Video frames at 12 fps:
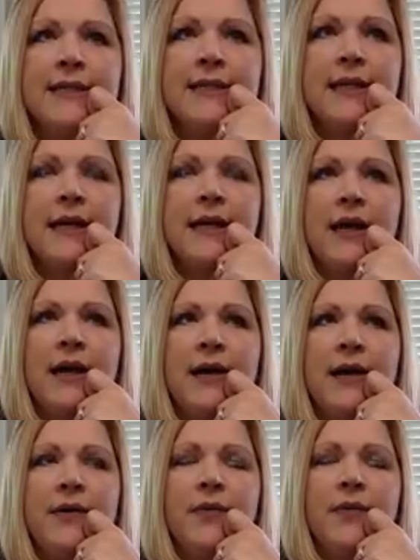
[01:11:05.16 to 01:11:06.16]
uh,
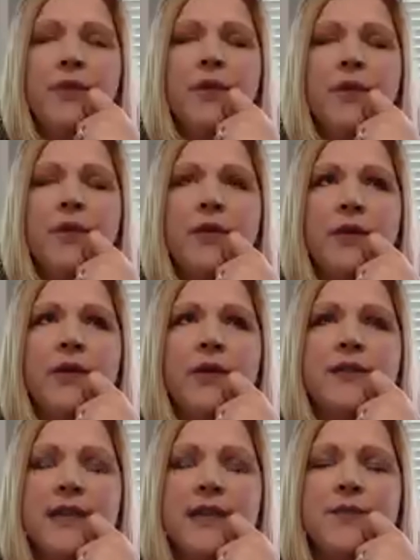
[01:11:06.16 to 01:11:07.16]
we were we were
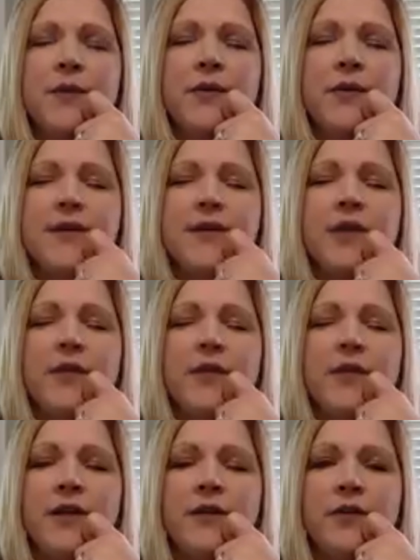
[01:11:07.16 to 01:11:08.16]
desperate. We was having a
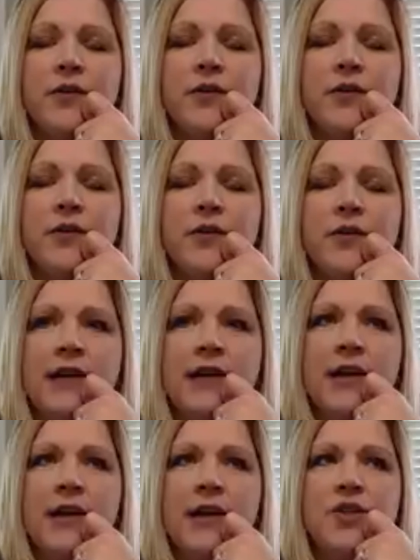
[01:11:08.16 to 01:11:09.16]
very difficult time
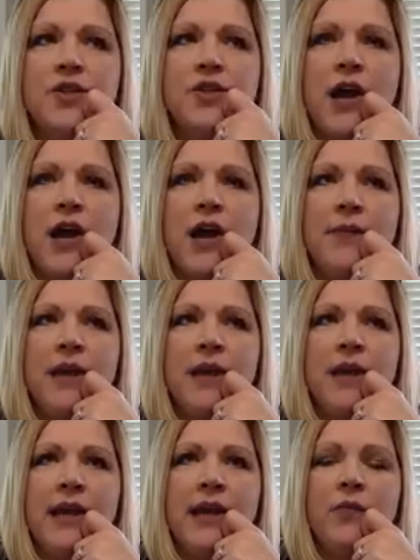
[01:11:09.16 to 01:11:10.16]
finding a job,
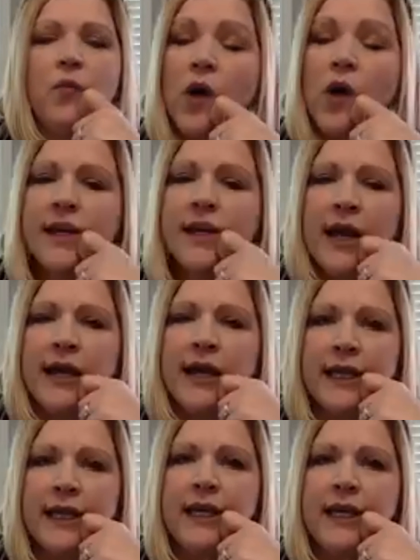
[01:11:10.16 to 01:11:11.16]
and one night
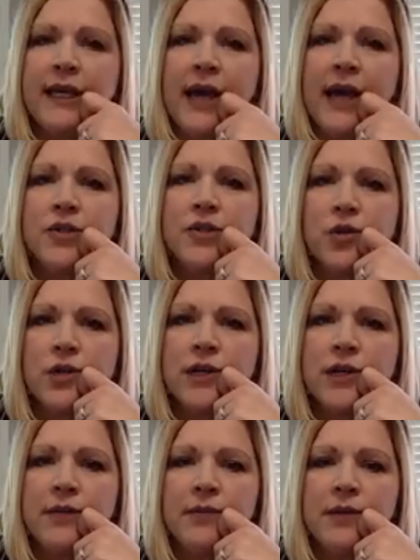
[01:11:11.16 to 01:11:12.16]
he had a
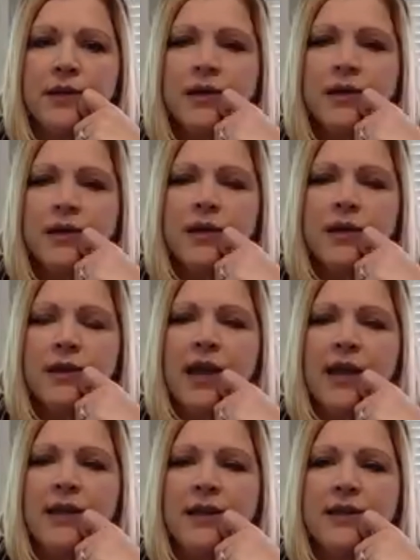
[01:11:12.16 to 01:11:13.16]
dream
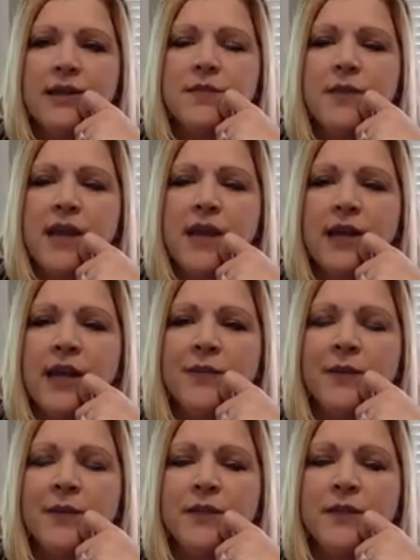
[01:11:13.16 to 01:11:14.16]
that this man came
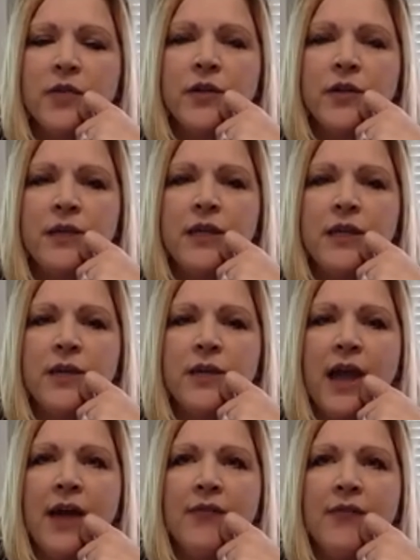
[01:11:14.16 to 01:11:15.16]
up and told him he would
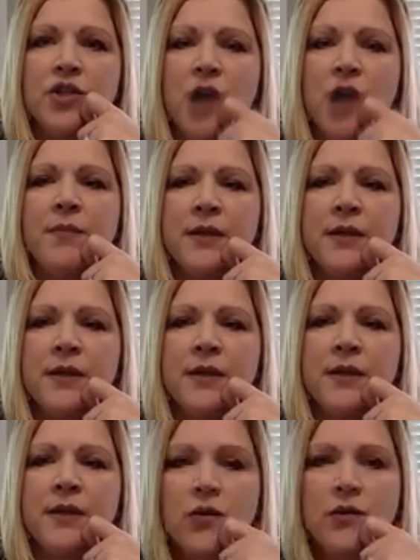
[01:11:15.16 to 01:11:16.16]
have a job at the
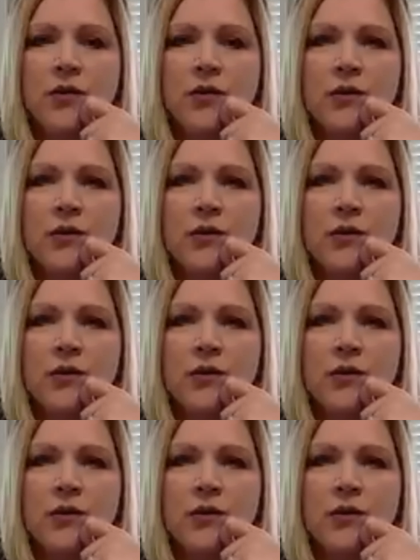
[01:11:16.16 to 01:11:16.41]
new moon.